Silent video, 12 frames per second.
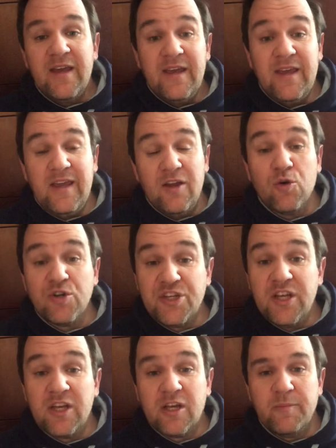he or
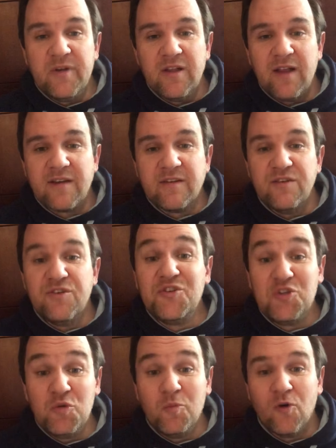she could be elected
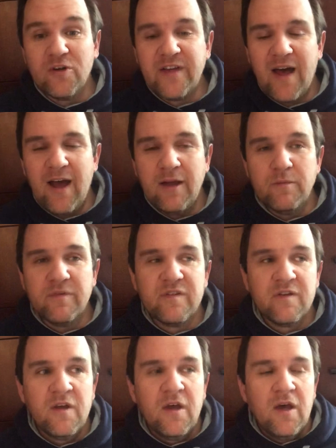2 more times.
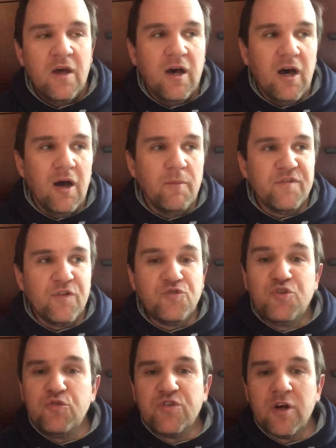So
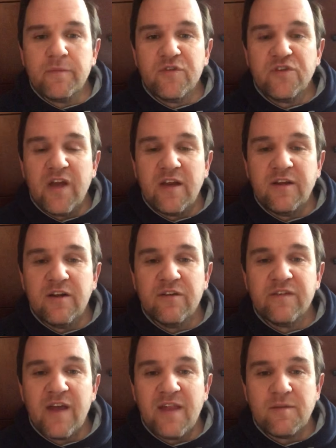2 terms or 10
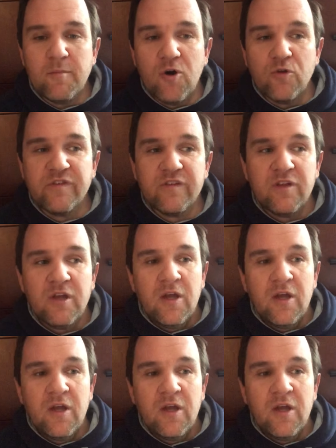years at the most.